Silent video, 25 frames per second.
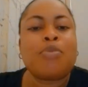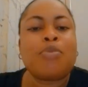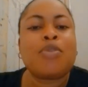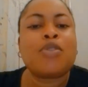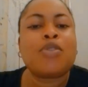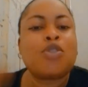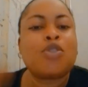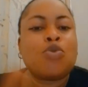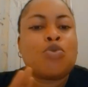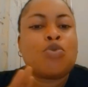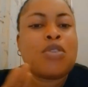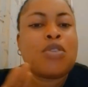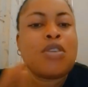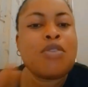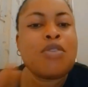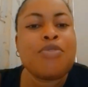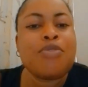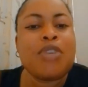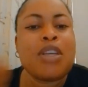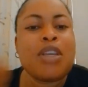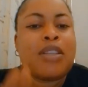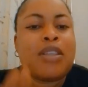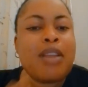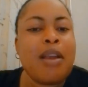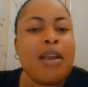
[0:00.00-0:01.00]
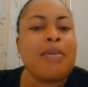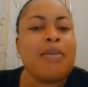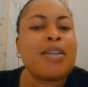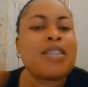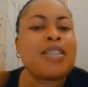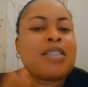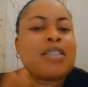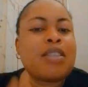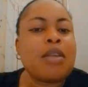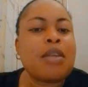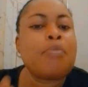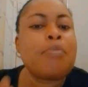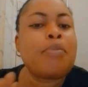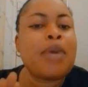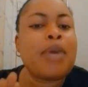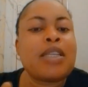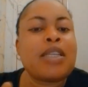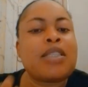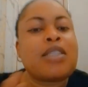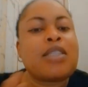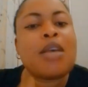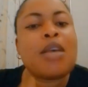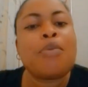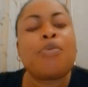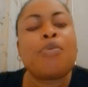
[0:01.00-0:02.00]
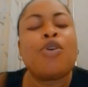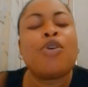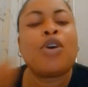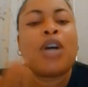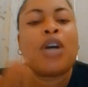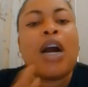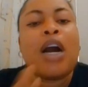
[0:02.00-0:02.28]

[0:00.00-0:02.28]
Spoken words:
It will give you a direct step by step on